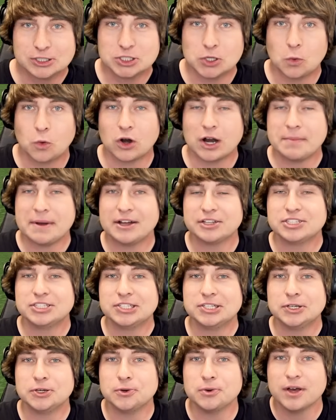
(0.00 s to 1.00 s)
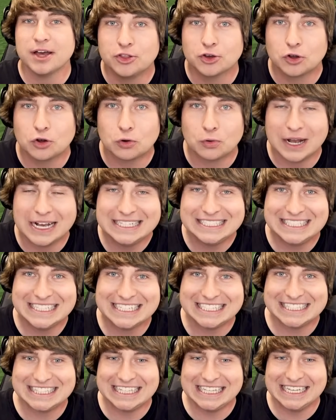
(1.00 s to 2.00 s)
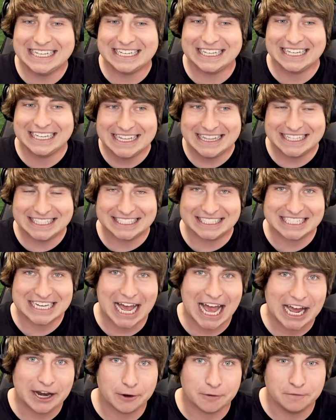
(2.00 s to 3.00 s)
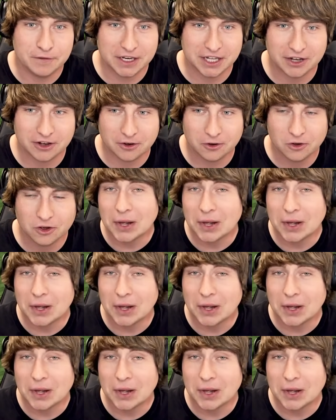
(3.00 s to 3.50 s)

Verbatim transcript: So we're about to do the craziest thing in this entire video.